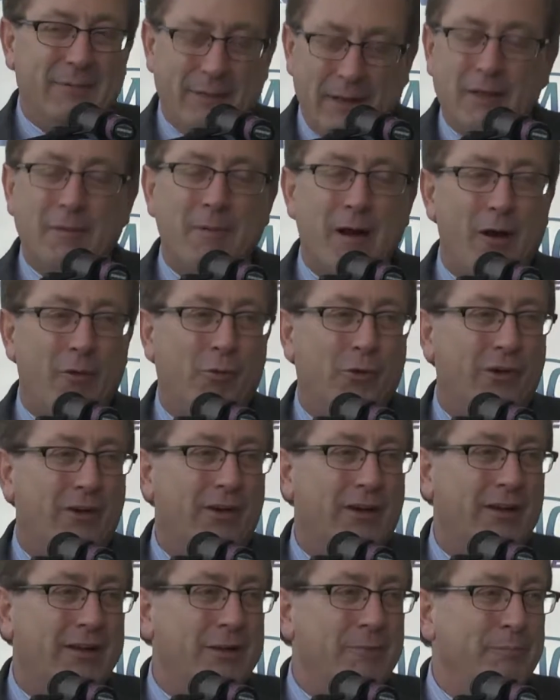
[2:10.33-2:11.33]
I mean, come on,
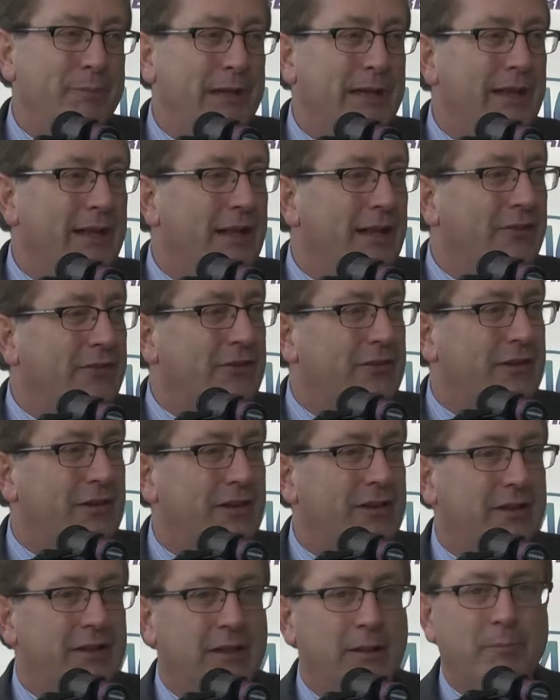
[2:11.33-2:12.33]
we're competing against
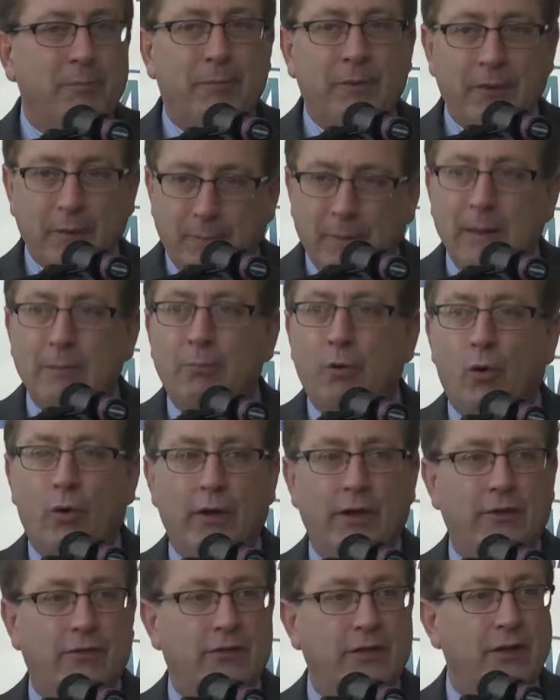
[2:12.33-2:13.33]
the big
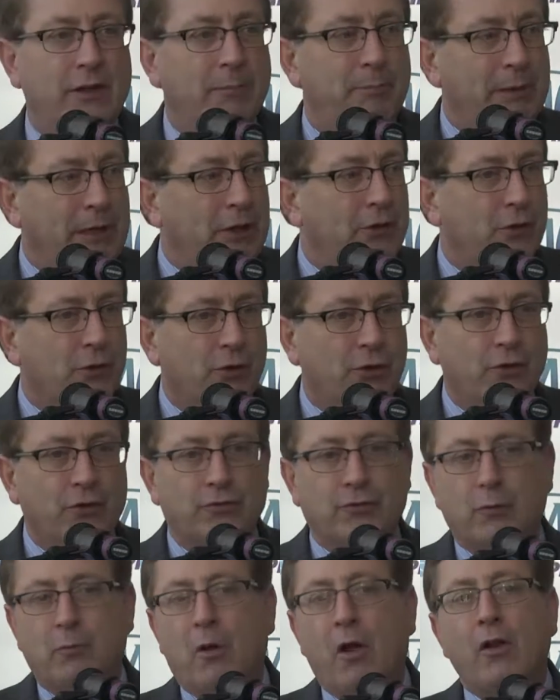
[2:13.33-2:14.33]
boys and the big
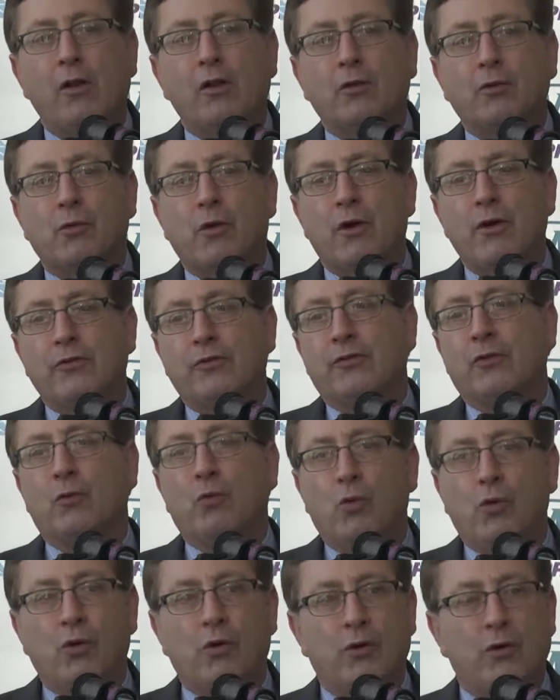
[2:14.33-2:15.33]
girls from all across the
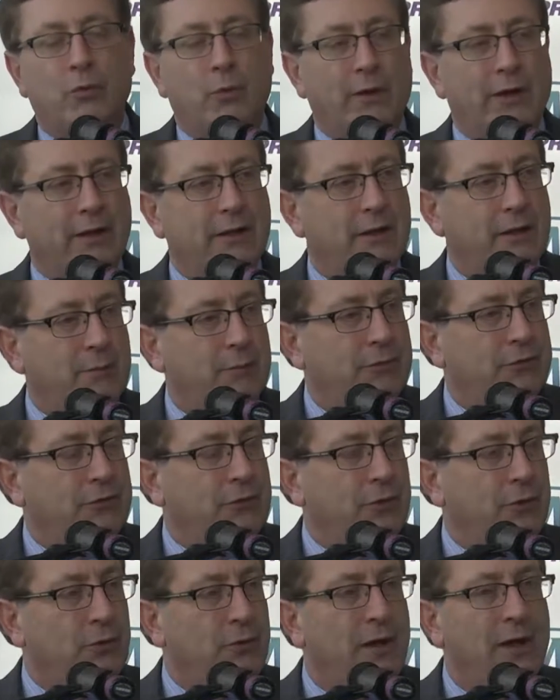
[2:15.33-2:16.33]
world when it comes
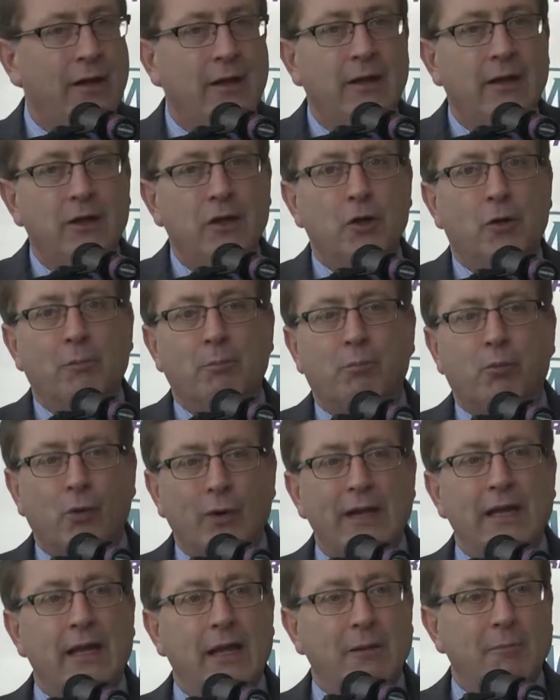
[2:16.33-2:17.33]
to, you know,
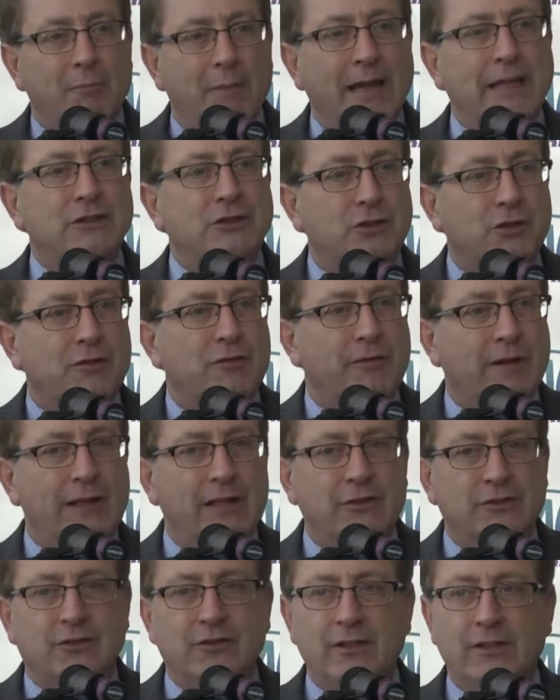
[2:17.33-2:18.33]
bringing major
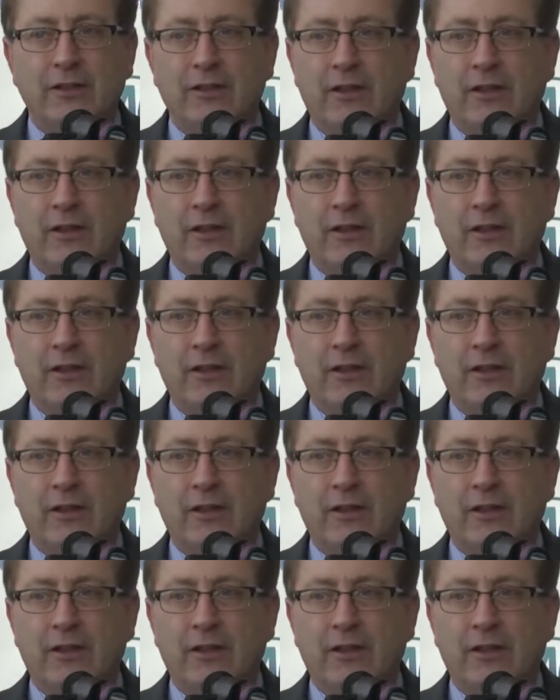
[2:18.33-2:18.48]
events